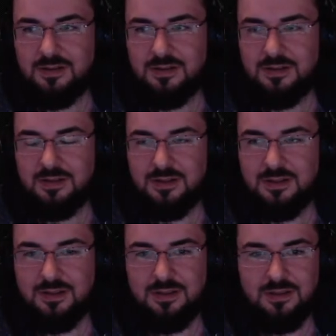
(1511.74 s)
What
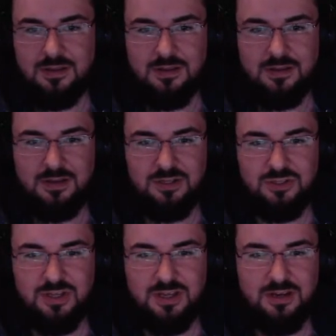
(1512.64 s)
about now? Yes, you
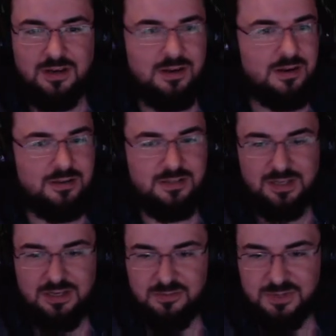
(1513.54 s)
can, because I can
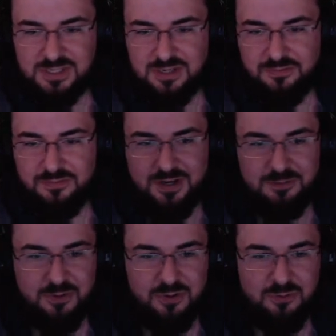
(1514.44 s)
hear myself. I
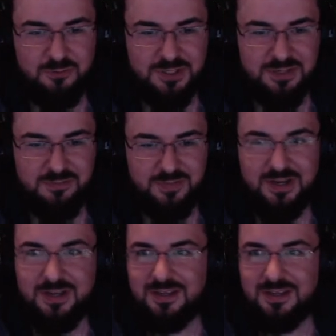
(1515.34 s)
will call Winston back.